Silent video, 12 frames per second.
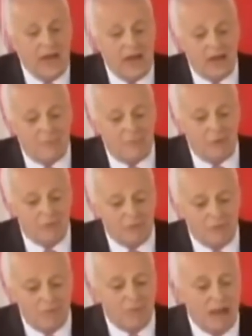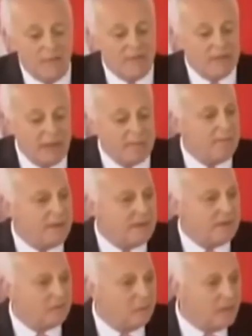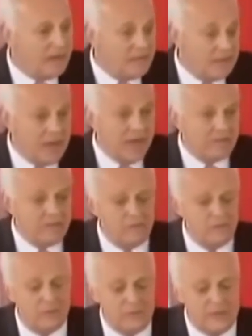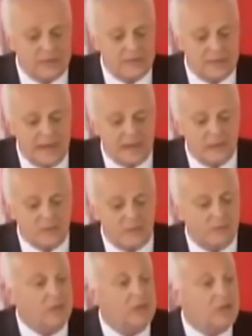from other companies, and we have a license for the international